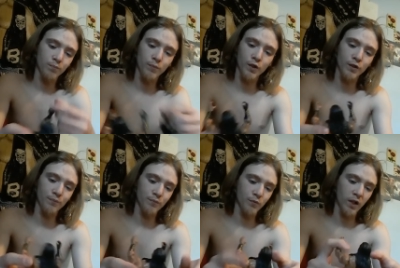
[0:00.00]
But
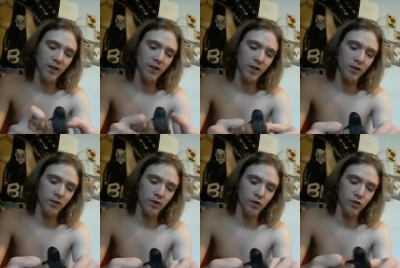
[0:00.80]
when I take
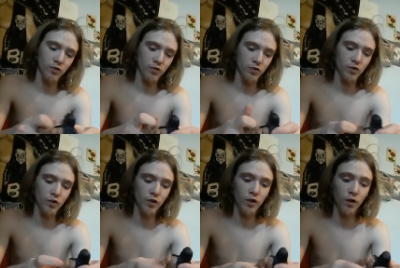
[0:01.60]
the
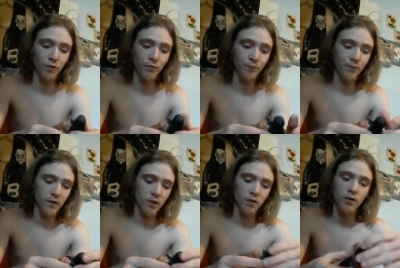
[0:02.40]
shirt off,
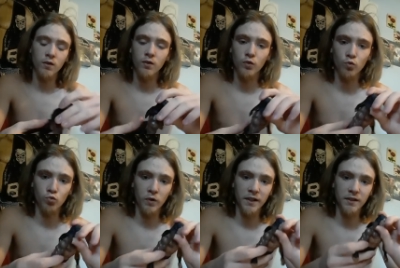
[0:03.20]

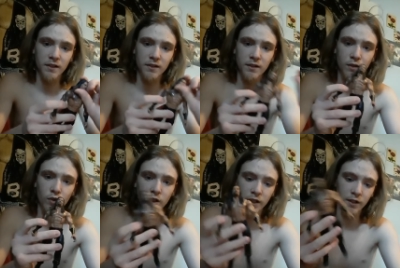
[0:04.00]
great detail
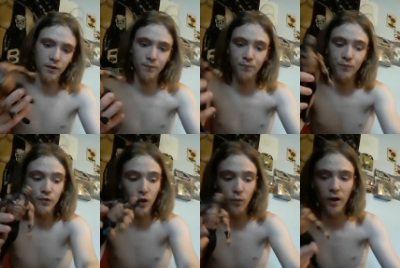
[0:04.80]
on him.
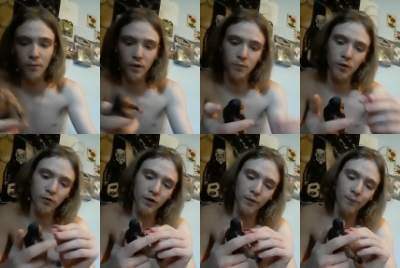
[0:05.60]
Not why I brought him
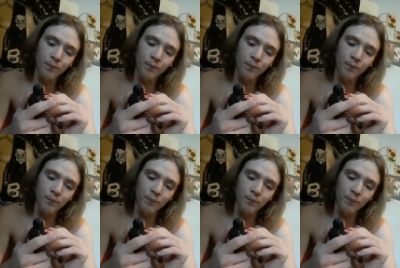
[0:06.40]
over here.